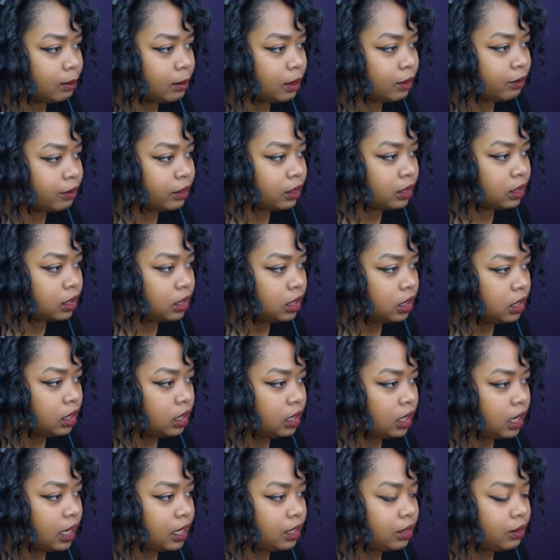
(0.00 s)
Muffin.
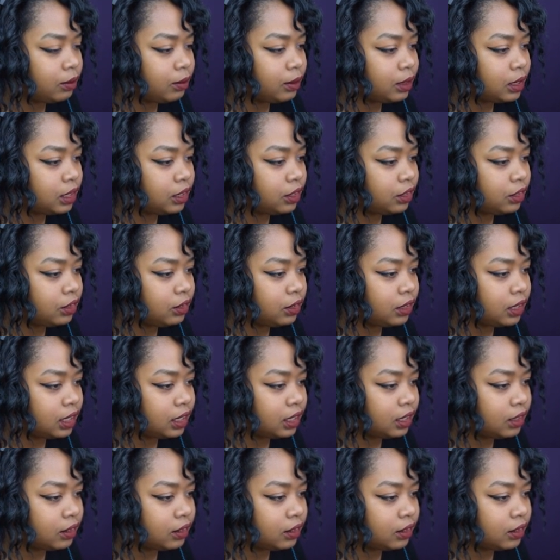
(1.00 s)
I don't want to do that